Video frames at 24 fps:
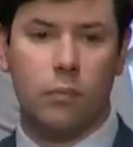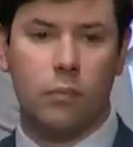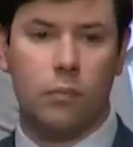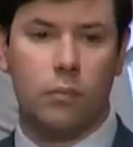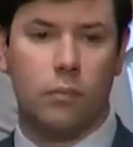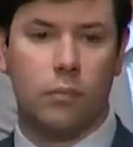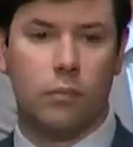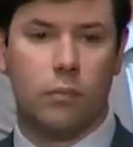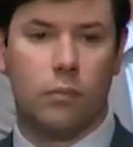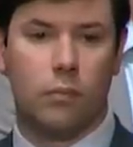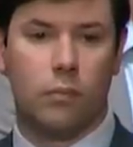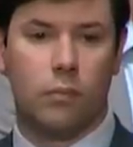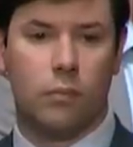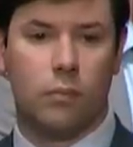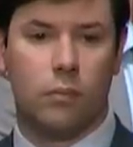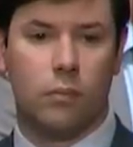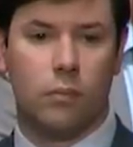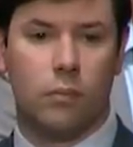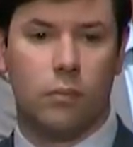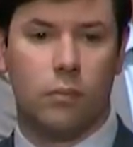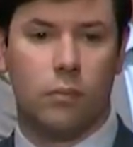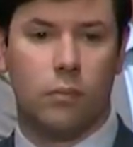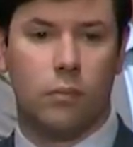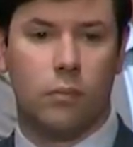
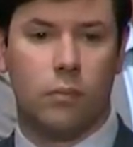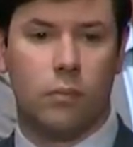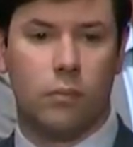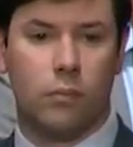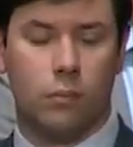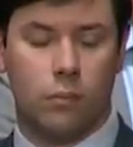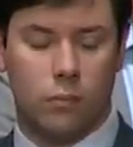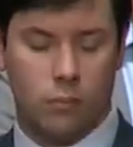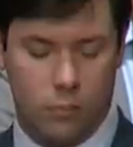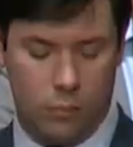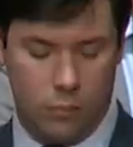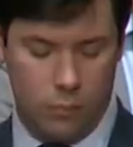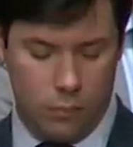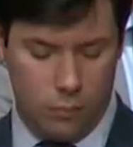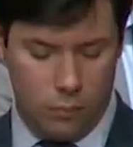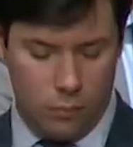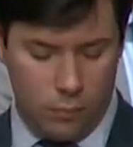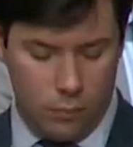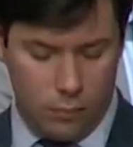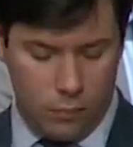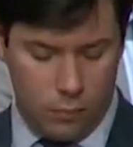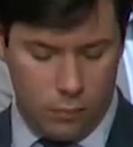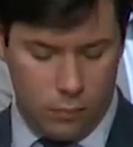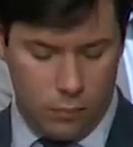
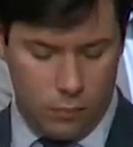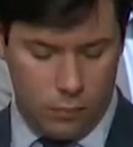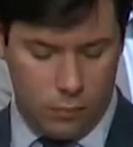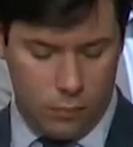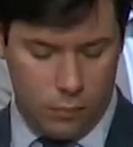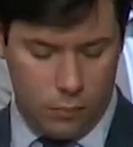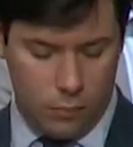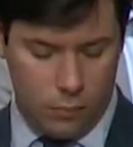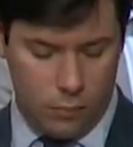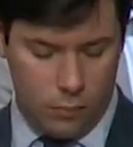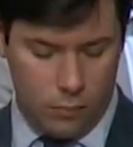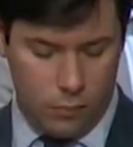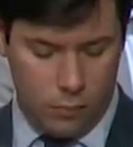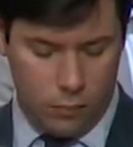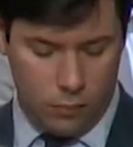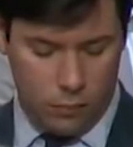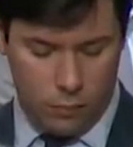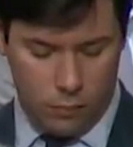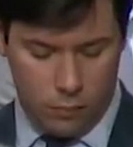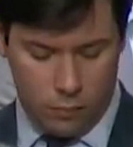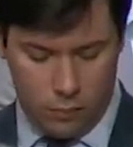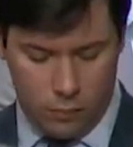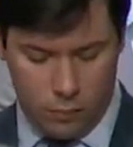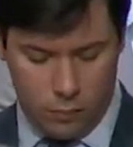
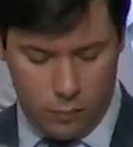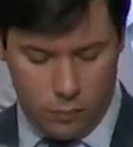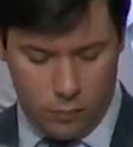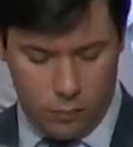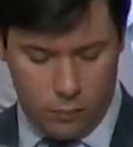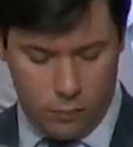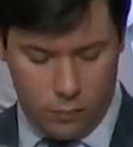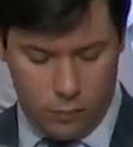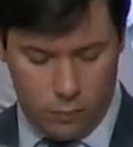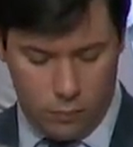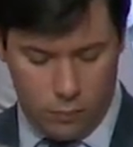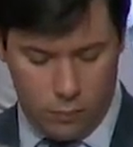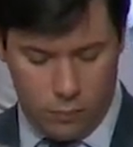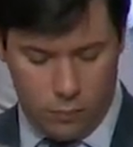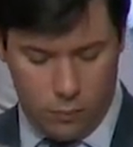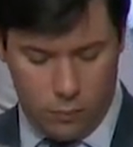(not speaking)